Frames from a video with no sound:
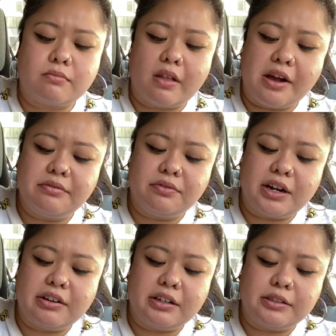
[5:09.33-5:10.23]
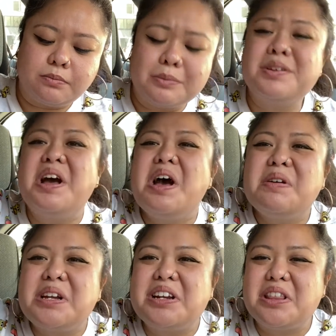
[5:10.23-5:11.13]
I'm very, I'm
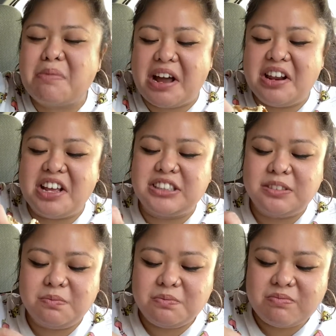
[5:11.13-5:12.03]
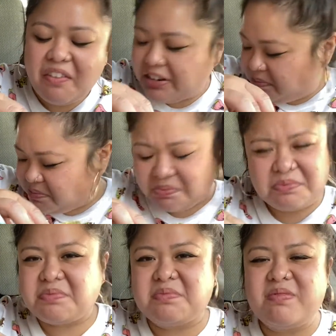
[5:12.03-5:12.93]
taking another bite of this.
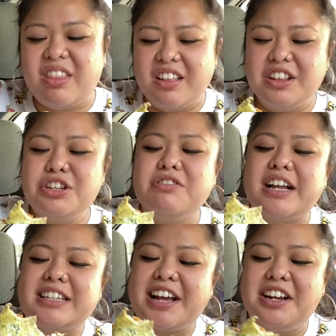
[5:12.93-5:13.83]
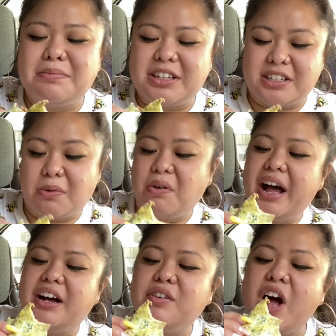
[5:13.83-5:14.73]
The two last items. I was like,
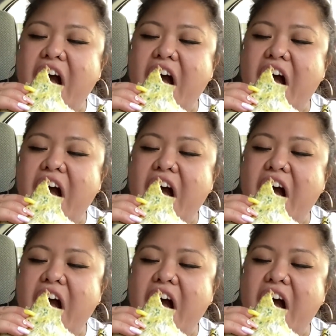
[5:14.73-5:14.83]
wow.